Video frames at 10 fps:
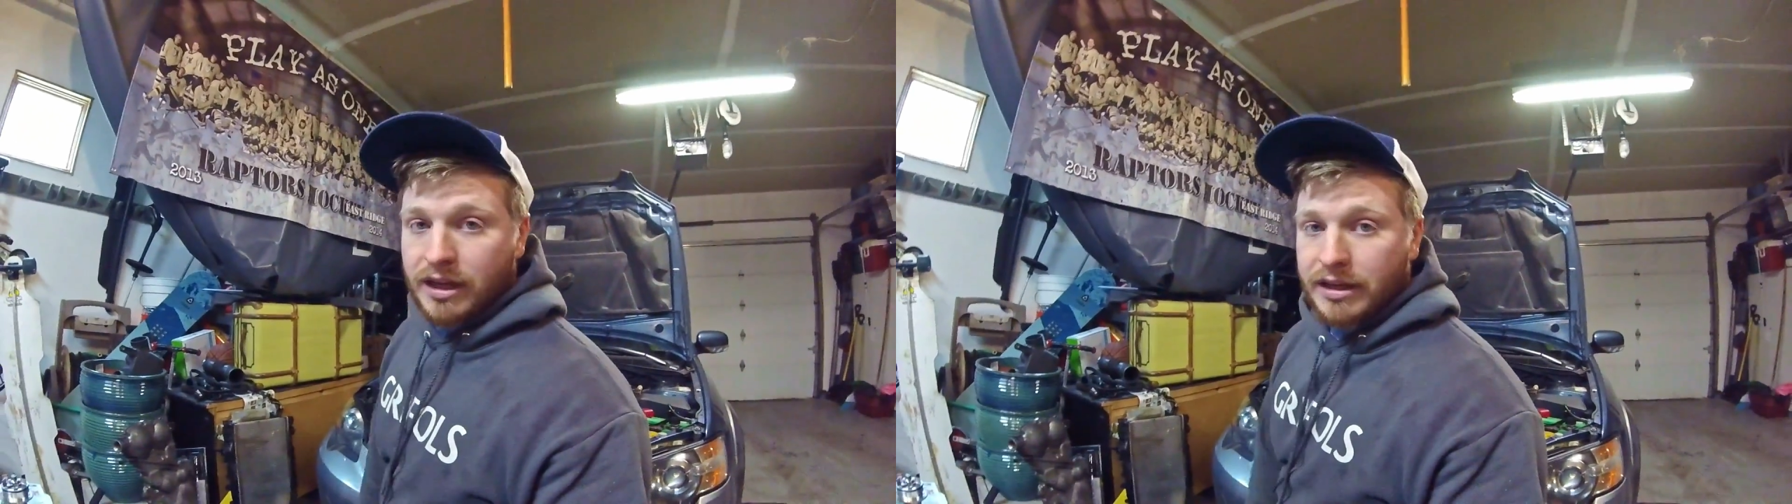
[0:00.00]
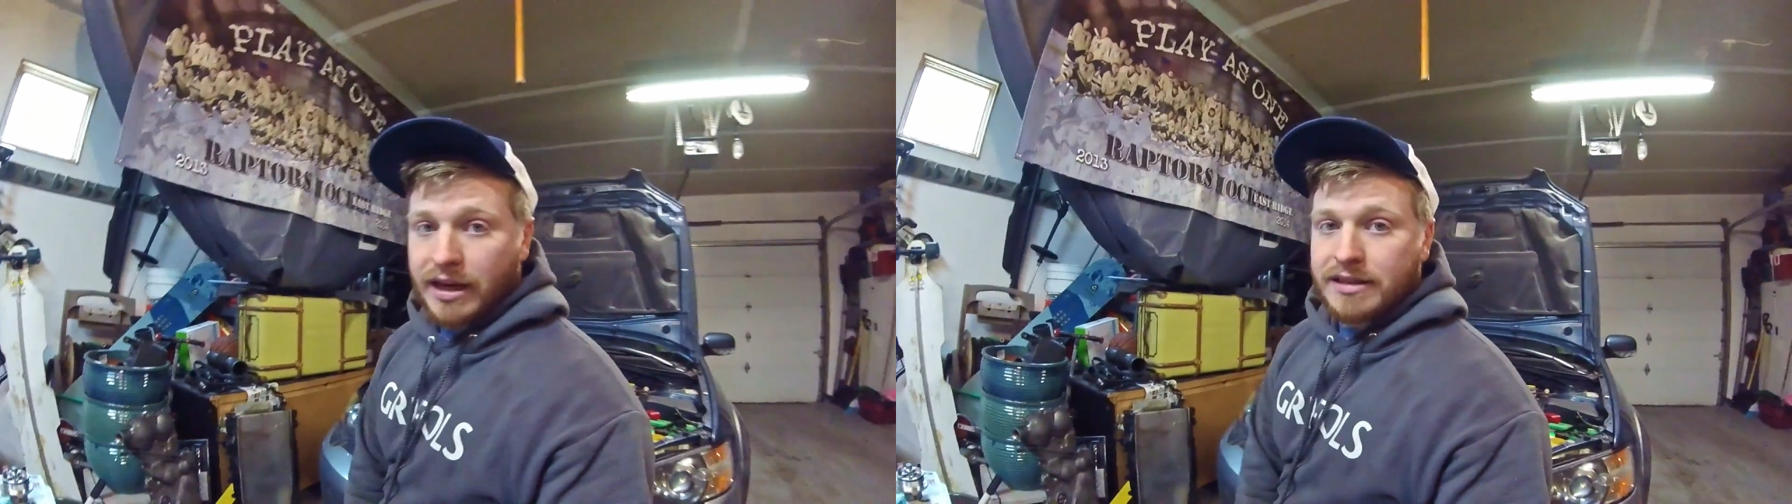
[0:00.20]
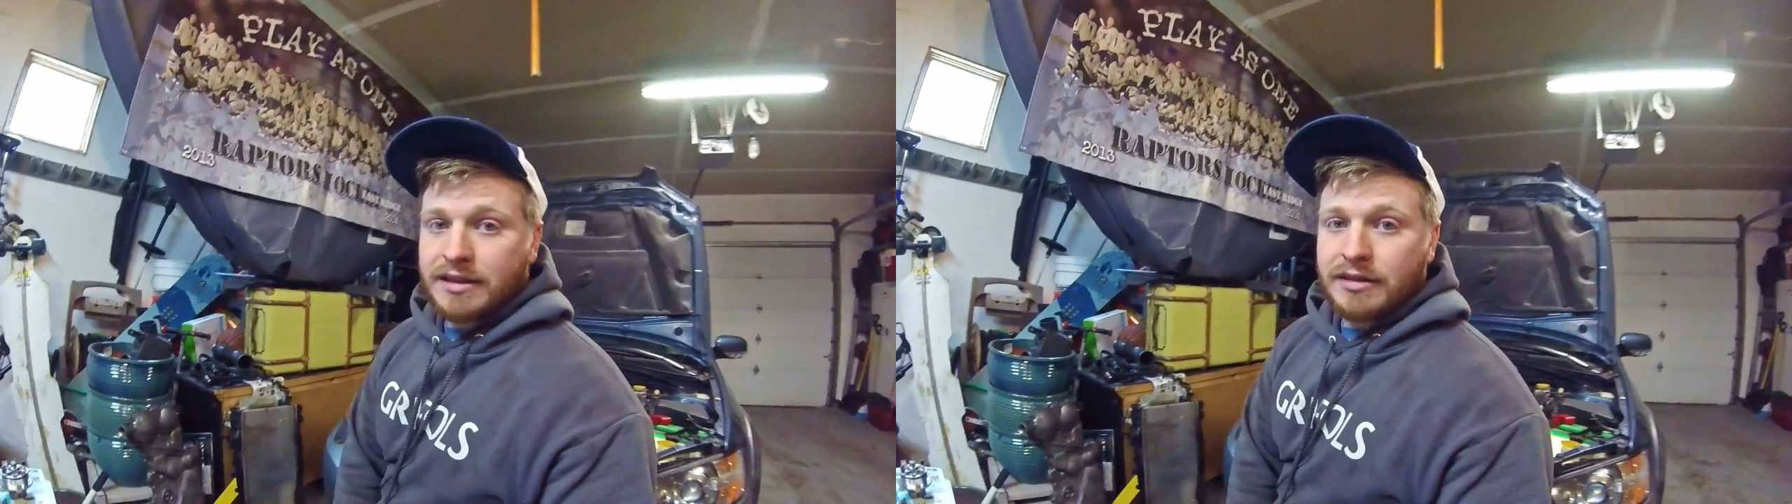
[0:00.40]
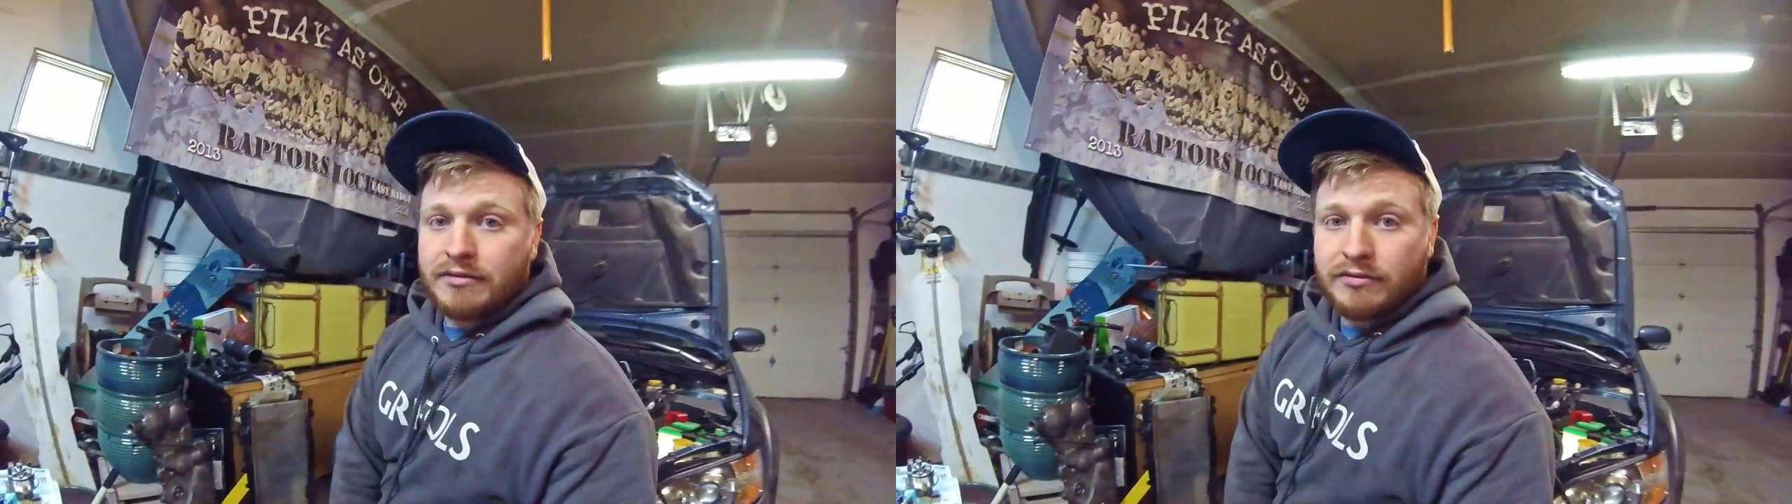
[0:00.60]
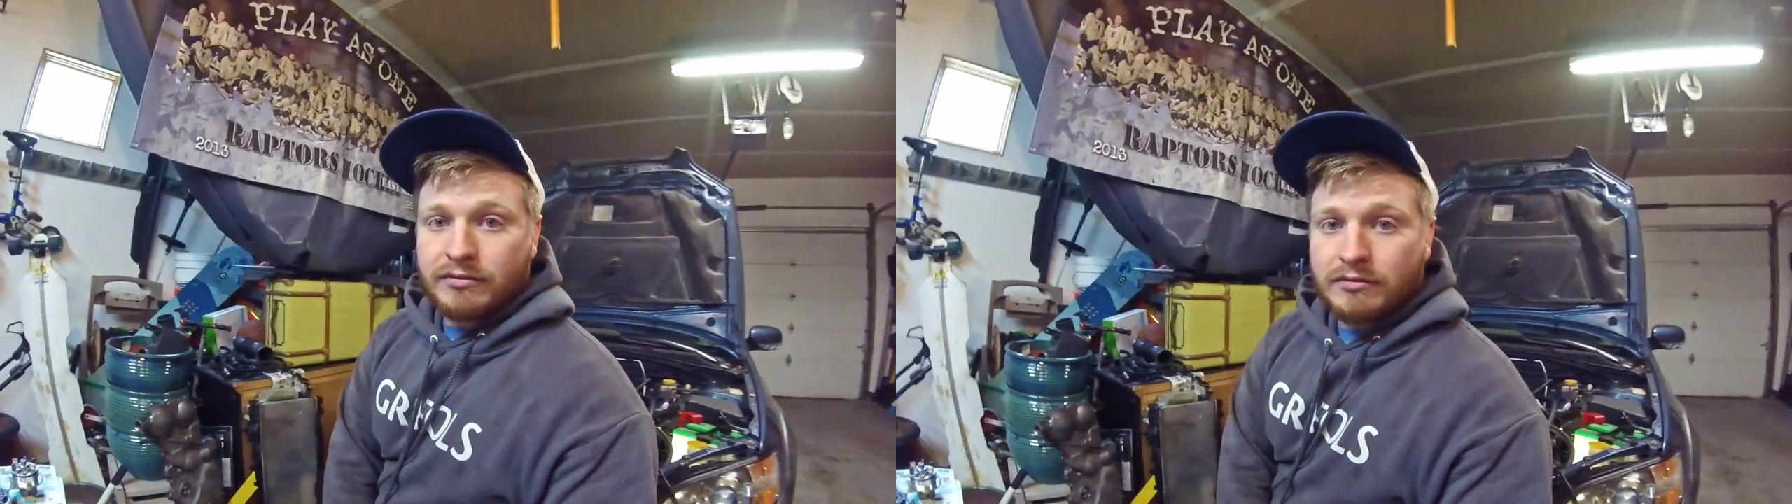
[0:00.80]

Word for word: head gasket